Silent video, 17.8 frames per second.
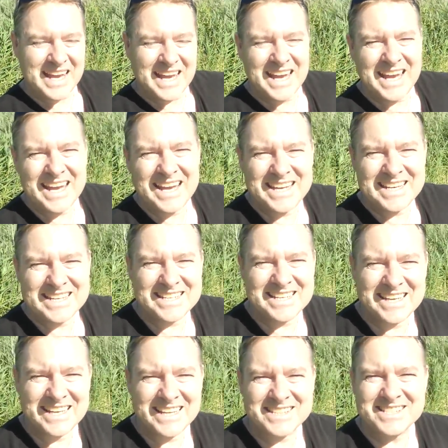And
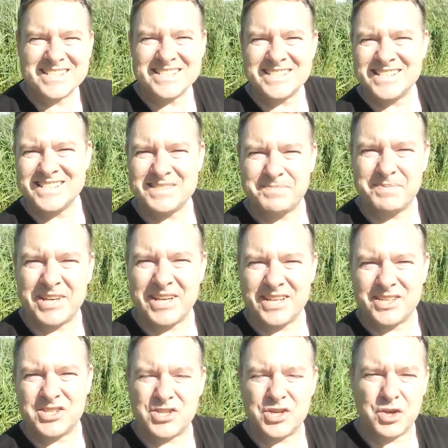it's just
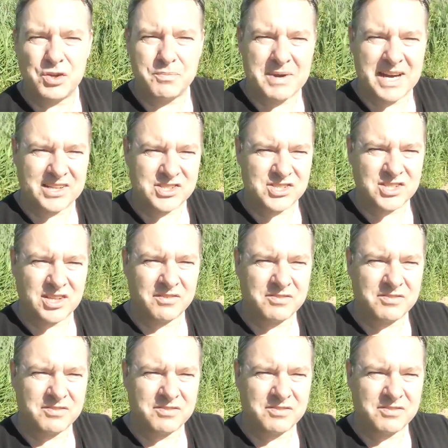been too much.